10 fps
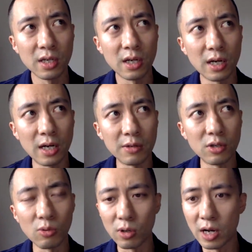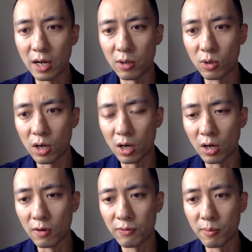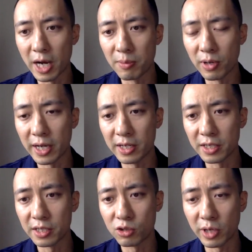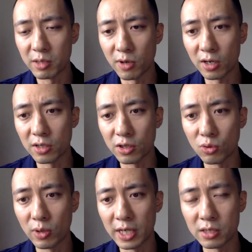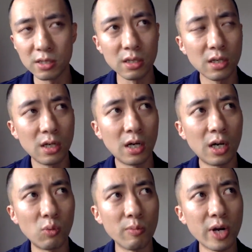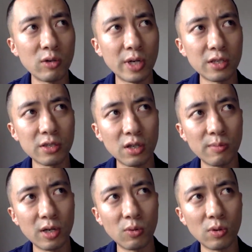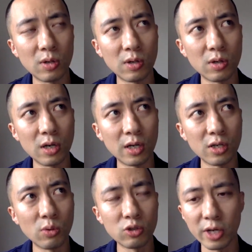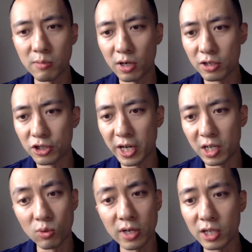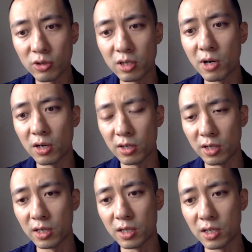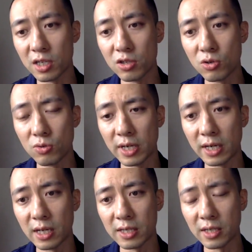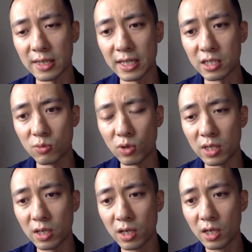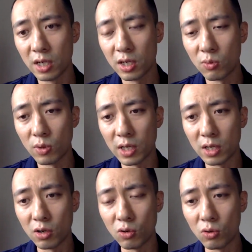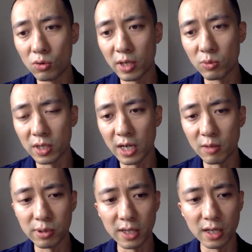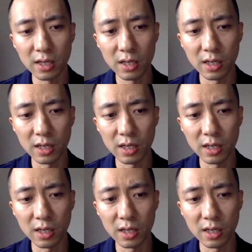are for my brand, it is trademarked in the US. We're brand registered, but we're trademarked in China. We're not trademarked in EU yet. I think that's one hole that we got to plug.